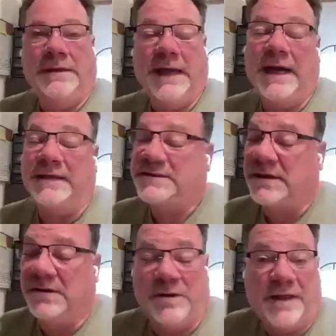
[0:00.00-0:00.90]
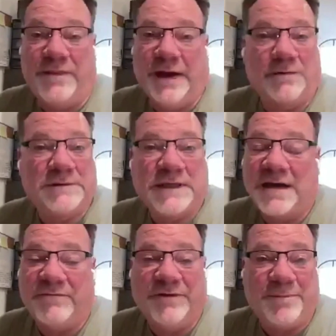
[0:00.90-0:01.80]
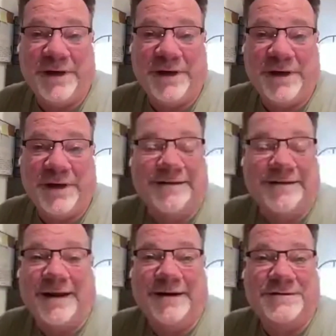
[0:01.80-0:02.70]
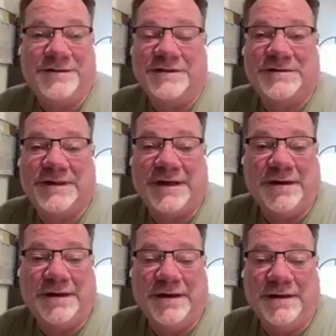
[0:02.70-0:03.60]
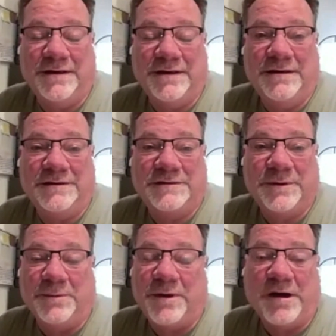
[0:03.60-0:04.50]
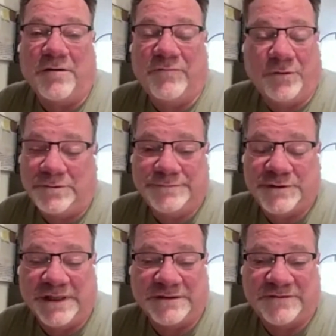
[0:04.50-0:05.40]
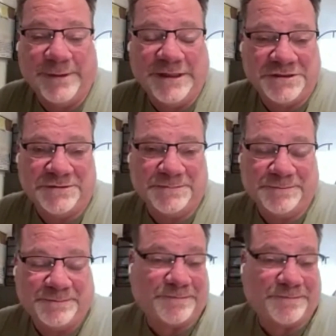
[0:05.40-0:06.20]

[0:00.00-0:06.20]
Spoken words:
yeah, so that was kind of the beginning, and it's been a powerful transformation.